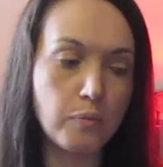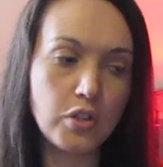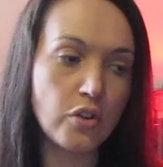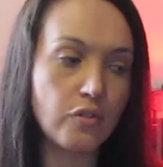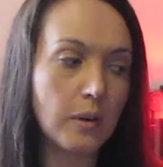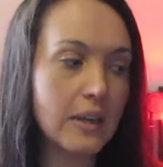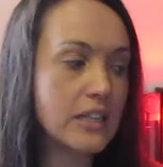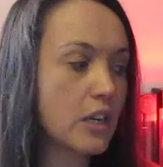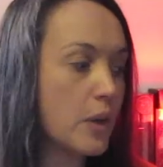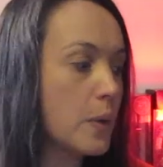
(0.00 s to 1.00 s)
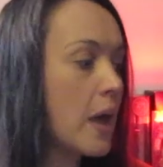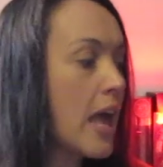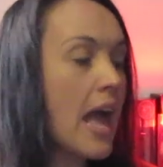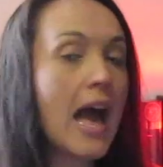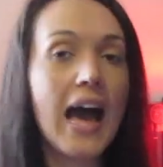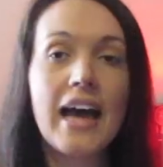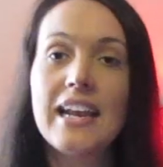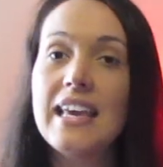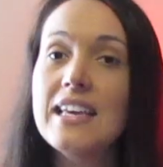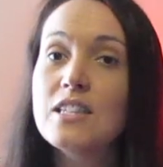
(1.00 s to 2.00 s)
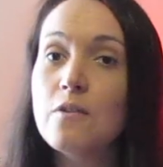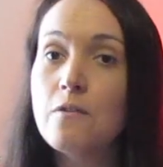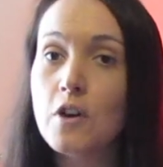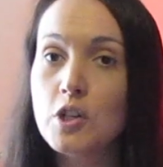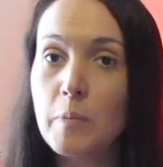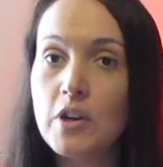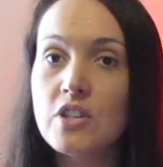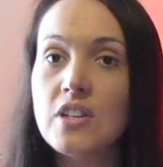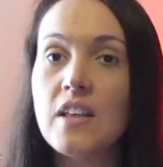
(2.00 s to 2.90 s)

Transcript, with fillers: two or three weeks ago and he is the first person